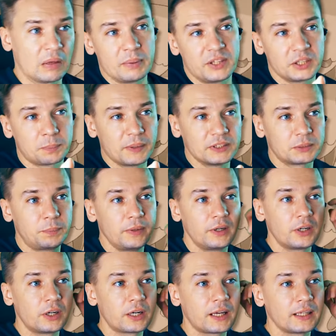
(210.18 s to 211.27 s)
Maybe this pen
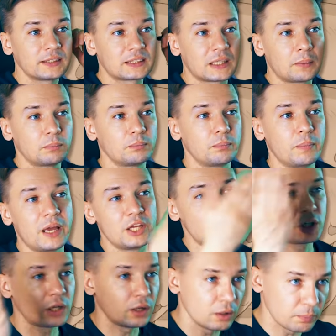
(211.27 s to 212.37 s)
spinner has some
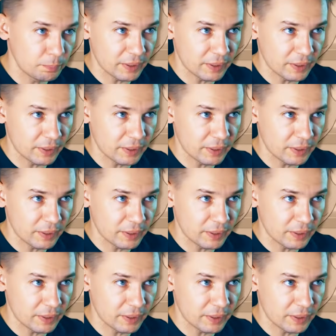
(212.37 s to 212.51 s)
magical